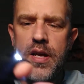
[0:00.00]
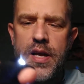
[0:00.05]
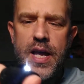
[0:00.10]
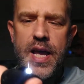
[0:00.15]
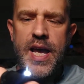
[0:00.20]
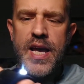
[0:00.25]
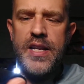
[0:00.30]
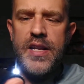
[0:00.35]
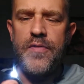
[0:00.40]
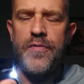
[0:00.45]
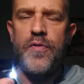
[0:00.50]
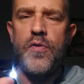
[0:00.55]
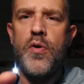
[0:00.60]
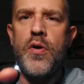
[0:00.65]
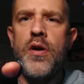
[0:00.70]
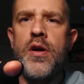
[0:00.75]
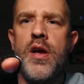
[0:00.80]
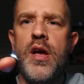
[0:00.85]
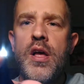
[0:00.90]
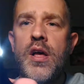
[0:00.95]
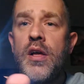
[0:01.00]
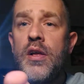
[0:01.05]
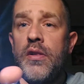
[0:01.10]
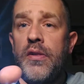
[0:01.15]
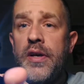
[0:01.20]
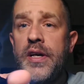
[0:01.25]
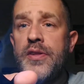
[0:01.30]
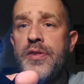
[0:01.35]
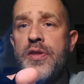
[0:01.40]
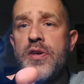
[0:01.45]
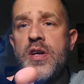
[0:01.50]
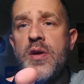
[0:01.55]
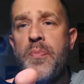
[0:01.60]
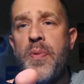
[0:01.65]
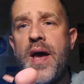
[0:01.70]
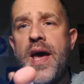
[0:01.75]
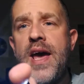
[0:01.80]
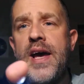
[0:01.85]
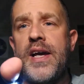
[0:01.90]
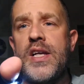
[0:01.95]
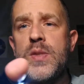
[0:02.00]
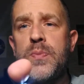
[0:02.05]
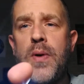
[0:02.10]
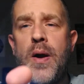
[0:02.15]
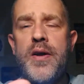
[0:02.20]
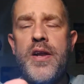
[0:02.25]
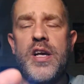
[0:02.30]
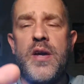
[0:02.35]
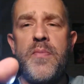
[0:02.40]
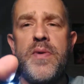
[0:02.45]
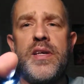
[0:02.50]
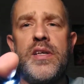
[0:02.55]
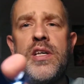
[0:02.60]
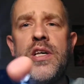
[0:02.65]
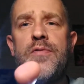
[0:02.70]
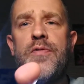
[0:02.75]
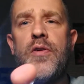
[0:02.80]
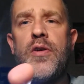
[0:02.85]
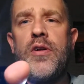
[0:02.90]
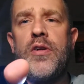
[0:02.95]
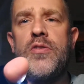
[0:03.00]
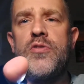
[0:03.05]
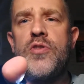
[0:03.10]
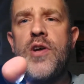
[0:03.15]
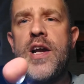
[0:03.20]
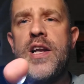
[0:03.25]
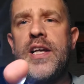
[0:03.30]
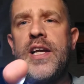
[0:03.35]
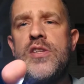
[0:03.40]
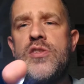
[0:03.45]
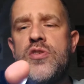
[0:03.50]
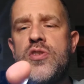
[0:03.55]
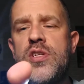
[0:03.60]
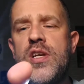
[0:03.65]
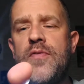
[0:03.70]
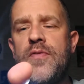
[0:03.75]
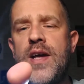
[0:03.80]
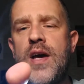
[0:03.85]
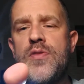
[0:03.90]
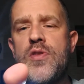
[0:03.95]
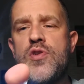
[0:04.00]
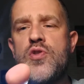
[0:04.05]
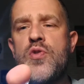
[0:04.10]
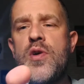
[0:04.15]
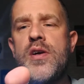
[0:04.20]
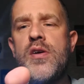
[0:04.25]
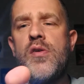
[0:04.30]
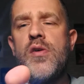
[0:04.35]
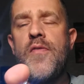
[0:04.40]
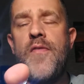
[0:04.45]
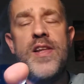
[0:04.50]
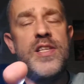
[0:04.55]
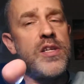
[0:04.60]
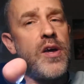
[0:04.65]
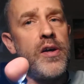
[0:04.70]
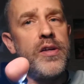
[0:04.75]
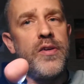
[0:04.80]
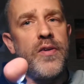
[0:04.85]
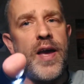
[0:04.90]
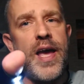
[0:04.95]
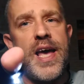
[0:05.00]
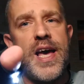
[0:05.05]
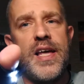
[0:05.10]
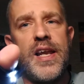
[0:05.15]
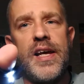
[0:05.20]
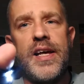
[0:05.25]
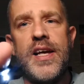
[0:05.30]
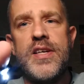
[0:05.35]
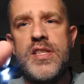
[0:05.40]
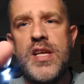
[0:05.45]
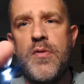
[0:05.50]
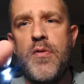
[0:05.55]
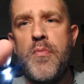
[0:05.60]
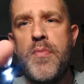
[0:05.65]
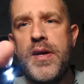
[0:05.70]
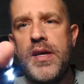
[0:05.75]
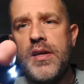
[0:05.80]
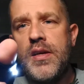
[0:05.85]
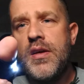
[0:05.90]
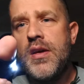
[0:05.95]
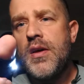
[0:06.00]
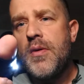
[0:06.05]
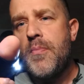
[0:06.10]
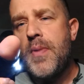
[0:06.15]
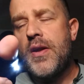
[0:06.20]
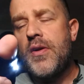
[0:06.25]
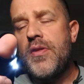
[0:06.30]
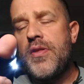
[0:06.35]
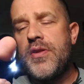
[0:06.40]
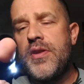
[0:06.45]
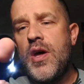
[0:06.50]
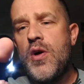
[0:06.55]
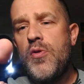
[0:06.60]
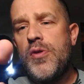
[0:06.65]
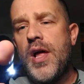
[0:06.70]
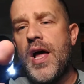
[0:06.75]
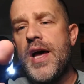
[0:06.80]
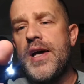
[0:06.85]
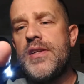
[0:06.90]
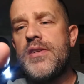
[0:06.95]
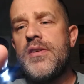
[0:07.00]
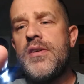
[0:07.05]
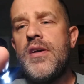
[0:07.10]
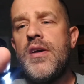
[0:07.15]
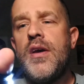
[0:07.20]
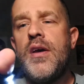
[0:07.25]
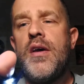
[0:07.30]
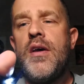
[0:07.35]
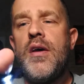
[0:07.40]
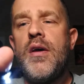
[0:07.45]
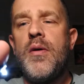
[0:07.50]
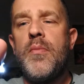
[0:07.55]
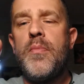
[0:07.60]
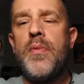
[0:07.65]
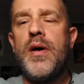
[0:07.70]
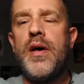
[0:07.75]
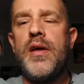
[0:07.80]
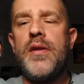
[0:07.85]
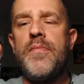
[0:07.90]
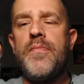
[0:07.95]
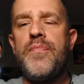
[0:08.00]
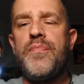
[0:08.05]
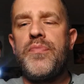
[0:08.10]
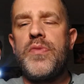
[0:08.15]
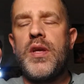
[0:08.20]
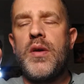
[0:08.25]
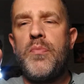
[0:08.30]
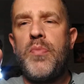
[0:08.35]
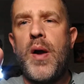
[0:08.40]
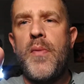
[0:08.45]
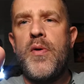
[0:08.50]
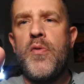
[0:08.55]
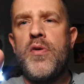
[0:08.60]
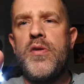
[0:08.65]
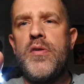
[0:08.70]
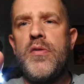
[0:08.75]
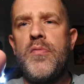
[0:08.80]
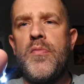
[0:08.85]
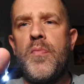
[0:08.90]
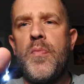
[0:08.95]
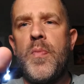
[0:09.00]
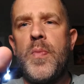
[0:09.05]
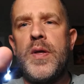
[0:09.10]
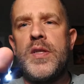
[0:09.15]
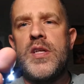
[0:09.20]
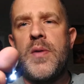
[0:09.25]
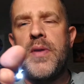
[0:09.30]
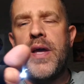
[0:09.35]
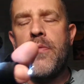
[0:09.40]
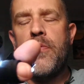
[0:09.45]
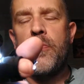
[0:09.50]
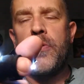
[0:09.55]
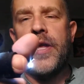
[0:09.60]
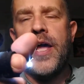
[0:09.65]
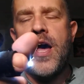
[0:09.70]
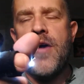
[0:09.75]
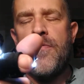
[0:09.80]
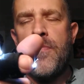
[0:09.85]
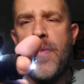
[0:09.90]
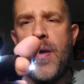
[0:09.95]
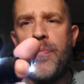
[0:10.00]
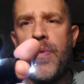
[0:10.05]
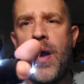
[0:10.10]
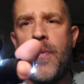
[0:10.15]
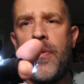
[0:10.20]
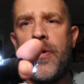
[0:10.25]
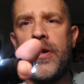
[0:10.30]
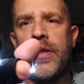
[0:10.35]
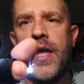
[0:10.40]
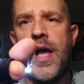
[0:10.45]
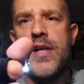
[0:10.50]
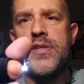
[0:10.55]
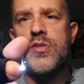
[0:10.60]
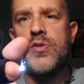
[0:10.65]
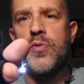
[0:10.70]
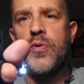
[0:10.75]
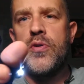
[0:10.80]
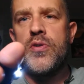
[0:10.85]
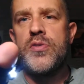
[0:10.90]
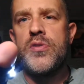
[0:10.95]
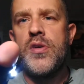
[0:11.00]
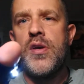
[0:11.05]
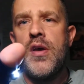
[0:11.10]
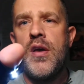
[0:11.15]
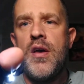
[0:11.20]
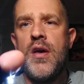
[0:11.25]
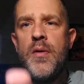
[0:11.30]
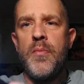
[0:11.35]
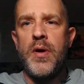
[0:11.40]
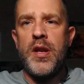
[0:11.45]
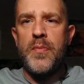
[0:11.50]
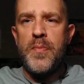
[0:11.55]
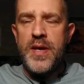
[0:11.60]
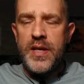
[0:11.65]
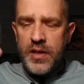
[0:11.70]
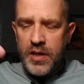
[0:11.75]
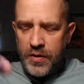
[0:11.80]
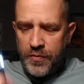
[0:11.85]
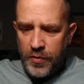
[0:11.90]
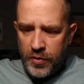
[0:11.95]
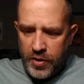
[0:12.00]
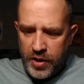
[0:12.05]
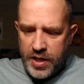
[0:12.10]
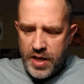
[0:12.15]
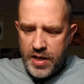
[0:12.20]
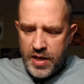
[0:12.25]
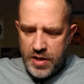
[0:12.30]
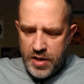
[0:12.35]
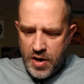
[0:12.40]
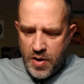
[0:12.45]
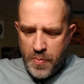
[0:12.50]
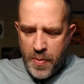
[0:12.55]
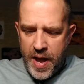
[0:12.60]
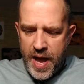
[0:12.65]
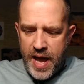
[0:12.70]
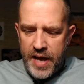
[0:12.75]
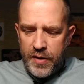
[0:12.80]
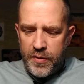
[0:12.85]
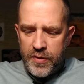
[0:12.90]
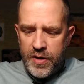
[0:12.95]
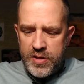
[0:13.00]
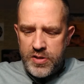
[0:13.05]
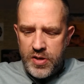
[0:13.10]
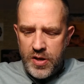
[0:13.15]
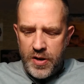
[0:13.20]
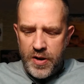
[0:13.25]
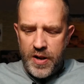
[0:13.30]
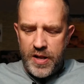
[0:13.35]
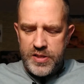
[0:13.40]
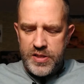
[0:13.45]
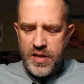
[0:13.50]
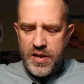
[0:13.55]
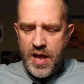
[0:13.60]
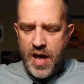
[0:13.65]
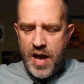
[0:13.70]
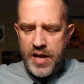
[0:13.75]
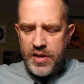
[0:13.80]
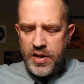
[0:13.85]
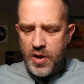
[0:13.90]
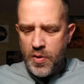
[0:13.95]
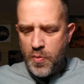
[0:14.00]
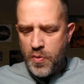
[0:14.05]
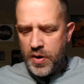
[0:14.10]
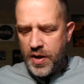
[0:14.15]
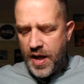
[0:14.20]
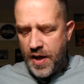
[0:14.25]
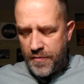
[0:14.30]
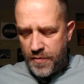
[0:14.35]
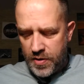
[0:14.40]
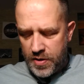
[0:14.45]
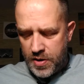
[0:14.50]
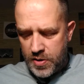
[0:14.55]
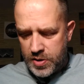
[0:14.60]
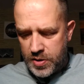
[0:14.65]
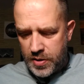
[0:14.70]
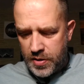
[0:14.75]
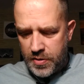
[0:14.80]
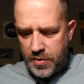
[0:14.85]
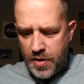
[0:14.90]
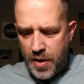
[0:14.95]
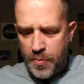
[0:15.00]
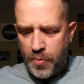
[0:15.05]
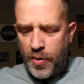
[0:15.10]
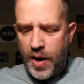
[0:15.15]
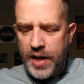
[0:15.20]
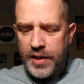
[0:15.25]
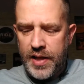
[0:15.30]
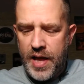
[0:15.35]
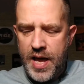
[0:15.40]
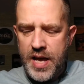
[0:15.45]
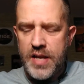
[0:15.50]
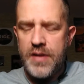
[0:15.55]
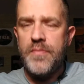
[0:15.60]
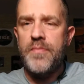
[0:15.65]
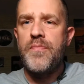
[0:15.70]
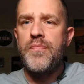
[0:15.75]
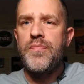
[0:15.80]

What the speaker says: handy for looking through your pack. It's probably not going to be good for trying to get yourself down the trail. If that's all you had, I guess that would be better than no light, but probably wouldn't be something I would rely on for my primary light source. But it'd be good for looking in your pack when it's at night and you don't want to use a bright light